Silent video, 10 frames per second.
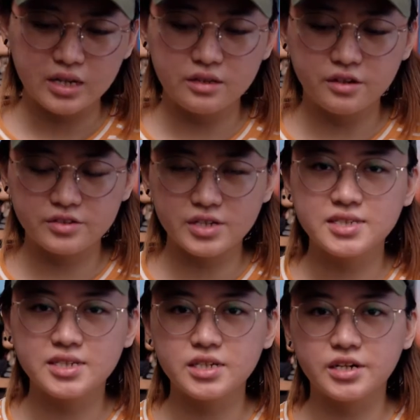Now, as you can
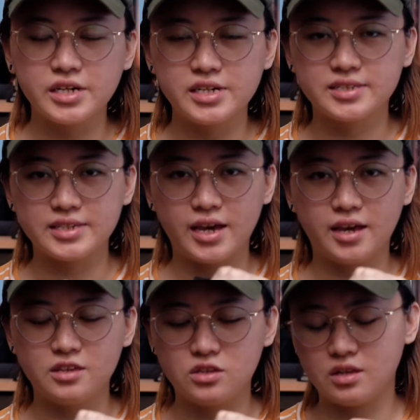see, there is
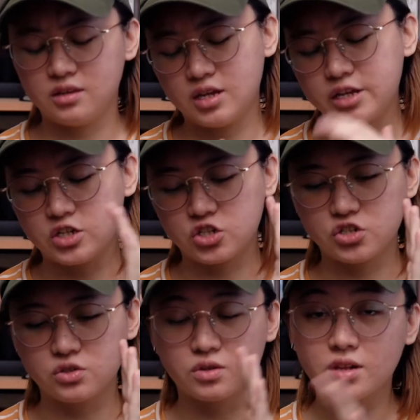an
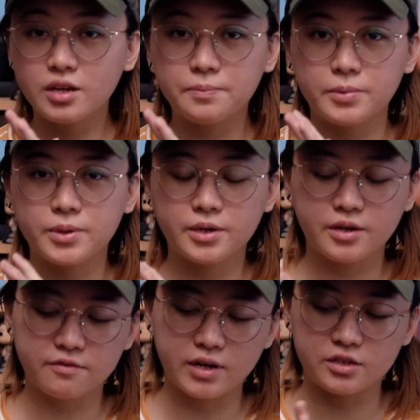additional clip
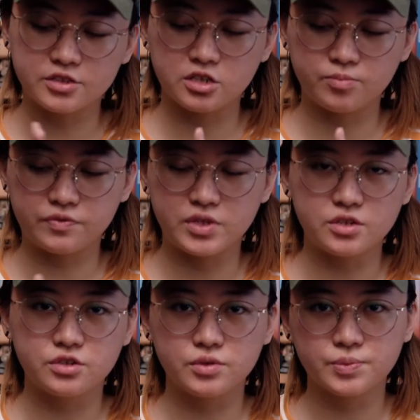here right on top of the
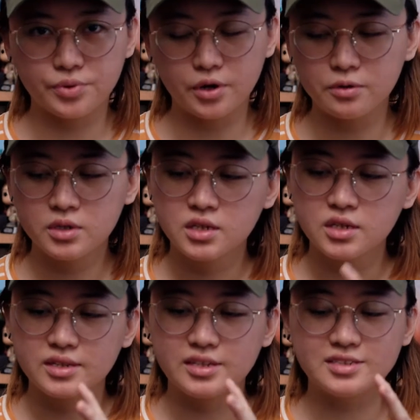Intuos Pro.
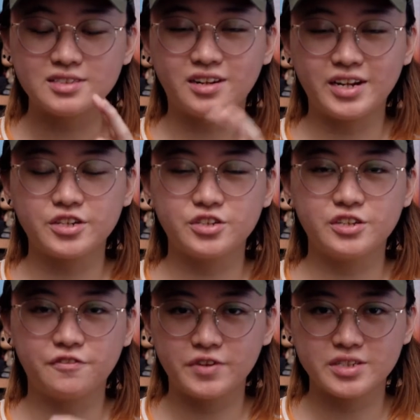This is not
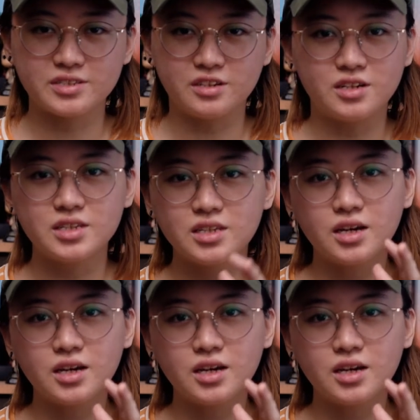actually fixed on.